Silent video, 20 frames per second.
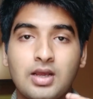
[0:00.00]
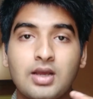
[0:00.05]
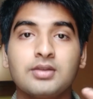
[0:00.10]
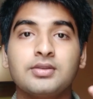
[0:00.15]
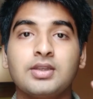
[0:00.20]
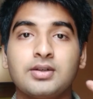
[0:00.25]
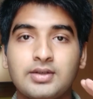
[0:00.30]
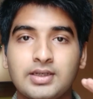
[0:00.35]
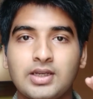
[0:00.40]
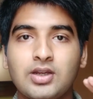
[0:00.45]

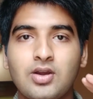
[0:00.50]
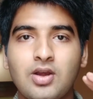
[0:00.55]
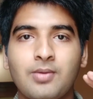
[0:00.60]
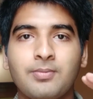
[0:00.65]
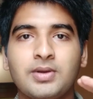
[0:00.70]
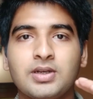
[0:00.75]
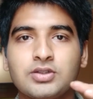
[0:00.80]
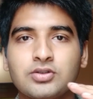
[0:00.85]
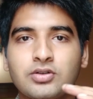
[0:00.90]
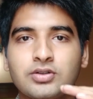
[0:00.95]

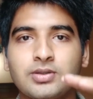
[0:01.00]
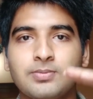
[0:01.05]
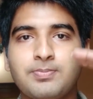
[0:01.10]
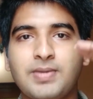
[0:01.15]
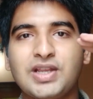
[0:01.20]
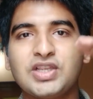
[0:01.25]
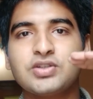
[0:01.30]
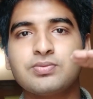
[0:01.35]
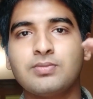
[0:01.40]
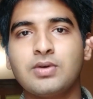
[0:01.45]
requirements or the
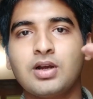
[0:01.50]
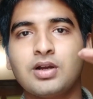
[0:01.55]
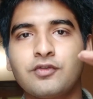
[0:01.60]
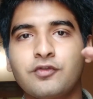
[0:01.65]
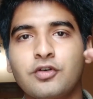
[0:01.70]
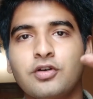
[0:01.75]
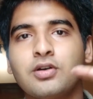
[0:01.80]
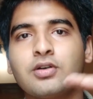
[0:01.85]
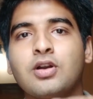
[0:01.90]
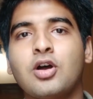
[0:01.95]
benchmark
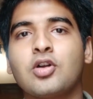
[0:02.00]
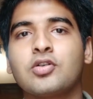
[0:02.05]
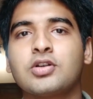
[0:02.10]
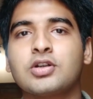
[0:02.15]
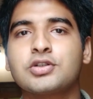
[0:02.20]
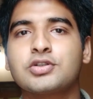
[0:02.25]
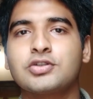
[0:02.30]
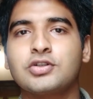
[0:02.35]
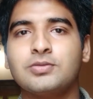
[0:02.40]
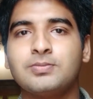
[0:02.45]
for a
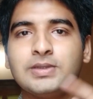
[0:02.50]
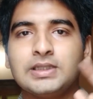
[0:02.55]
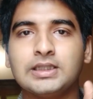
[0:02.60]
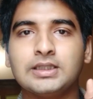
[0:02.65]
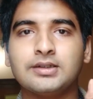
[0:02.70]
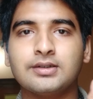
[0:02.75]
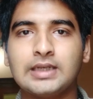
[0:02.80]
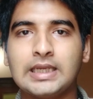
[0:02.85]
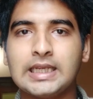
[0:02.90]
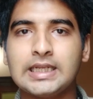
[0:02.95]
router should be the
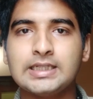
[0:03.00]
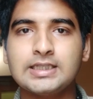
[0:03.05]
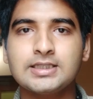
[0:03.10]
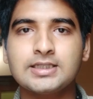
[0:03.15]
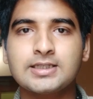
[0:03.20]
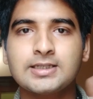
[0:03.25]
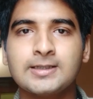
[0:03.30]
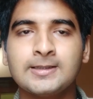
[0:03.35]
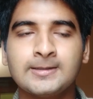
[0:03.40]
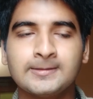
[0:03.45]

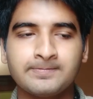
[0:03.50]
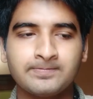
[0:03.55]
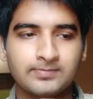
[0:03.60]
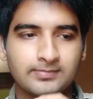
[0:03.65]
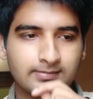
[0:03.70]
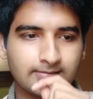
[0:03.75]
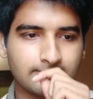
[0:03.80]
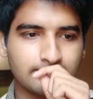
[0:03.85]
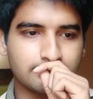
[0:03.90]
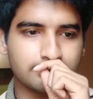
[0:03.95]
range
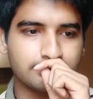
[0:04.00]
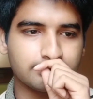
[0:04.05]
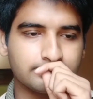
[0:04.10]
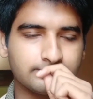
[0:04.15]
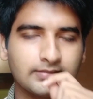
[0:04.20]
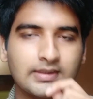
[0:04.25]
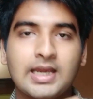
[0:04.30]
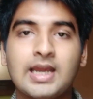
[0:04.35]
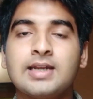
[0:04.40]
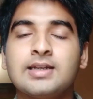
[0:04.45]

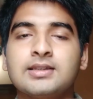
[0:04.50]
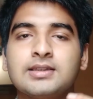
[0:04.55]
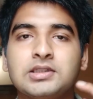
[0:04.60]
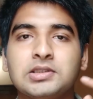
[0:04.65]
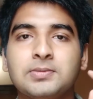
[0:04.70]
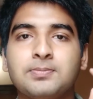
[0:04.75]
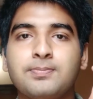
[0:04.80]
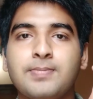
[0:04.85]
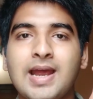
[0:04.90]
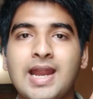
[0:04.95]
and
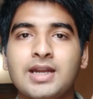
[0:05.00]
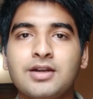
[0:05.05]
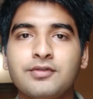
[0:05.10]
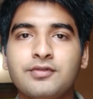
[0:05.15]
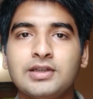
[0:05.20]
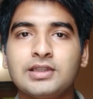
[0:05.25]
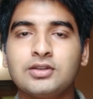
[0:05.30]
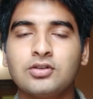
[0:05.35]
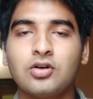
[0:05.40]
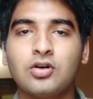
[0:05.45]
the
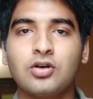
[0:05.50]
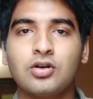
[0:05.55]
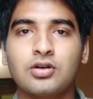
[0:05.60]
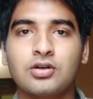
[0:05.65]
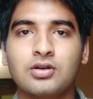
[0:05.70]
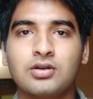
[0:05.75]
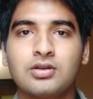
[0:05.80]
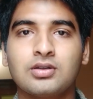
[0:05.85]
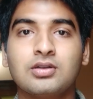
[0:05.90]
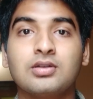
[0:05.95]
bandwidth
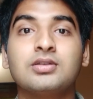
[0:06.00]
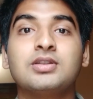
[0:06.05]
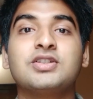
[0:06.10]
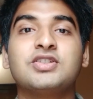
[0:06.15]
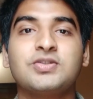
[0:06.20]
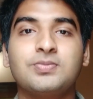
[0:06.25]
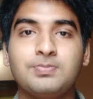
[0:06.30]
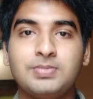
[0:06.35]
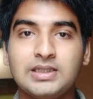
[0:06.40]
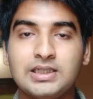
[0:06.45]
or the
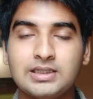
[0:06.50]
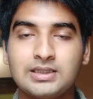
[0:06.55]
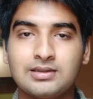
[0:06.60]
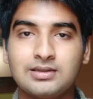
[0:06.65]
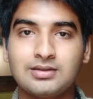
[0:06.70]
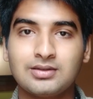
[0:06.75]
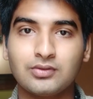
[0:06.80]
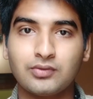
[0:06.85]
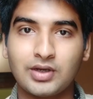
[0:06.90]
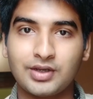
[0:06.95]
speed
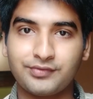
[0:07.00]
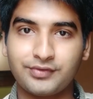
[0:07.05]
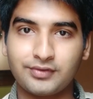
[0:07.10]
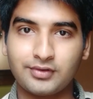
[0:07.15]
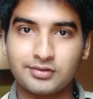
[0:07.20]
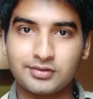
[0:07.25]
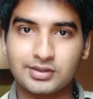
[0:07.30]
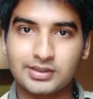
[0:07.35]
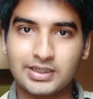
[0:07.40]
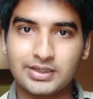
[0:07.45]
the Wi-Fi
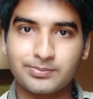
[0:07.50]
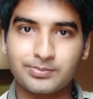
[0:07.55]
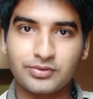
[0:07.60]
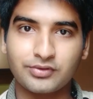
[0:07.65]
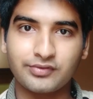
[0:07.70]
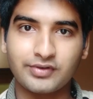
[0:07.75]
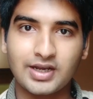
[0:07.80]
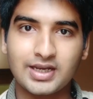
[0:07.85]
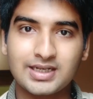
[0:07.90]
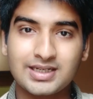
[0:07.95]
router can
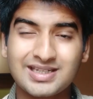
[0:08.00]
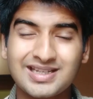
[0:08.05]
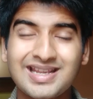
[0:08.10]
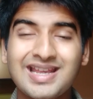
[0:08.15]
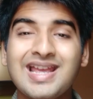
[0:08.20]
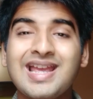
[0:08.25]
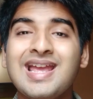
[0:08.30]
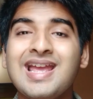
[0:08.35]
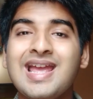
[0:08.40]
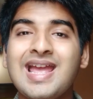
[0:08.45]
provide.
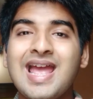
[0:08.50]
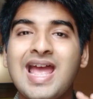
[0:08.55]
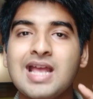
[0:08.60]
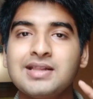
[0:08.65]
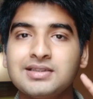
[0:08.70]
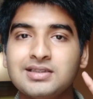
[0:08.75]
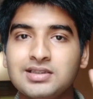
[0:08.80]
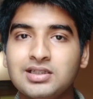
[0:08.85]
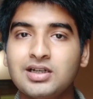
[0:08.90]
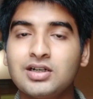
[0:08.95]

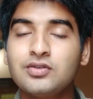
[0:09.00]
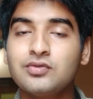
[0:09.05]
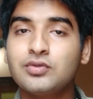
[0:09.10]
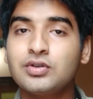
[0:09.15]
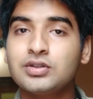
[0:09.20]
And the third